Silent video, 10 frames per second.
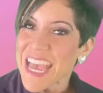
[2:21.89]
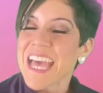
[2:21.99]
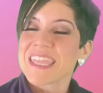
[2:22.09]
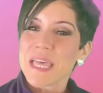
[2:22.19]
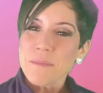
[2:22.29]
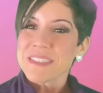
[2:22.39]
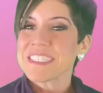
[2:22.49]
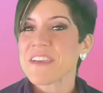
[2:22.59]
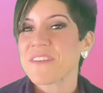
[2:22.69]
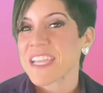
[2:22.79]
Let me see
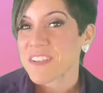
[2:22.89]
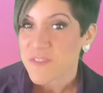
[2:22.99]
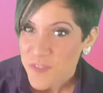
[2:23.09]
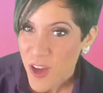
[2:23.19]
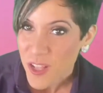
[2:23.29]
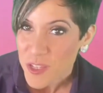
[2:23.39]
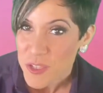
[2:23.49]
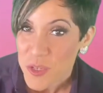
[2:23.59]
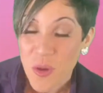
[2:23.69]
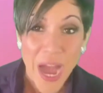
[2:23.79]
if I can follow you.